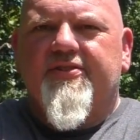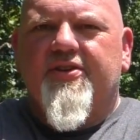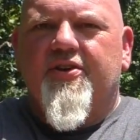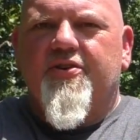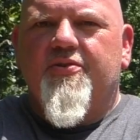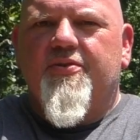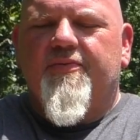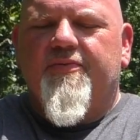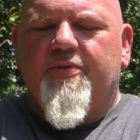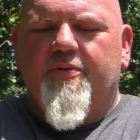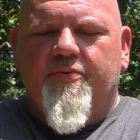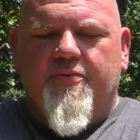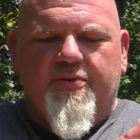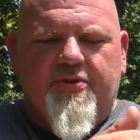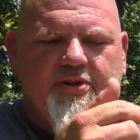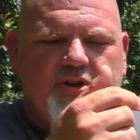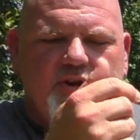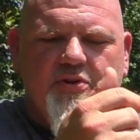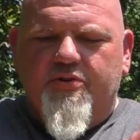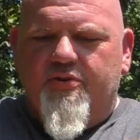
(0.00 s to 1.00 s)
too if you want
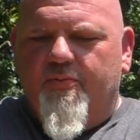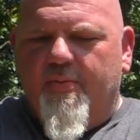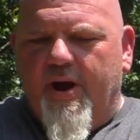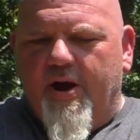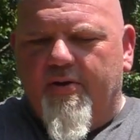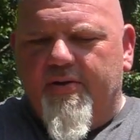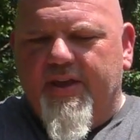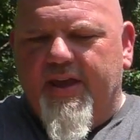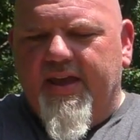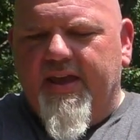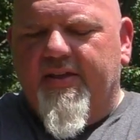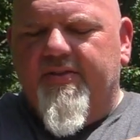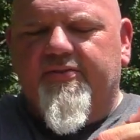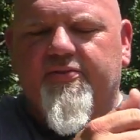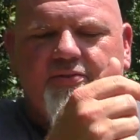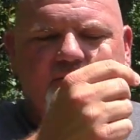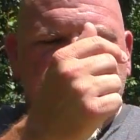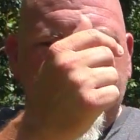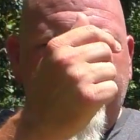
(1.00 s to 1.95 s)
to tune your broadheads, or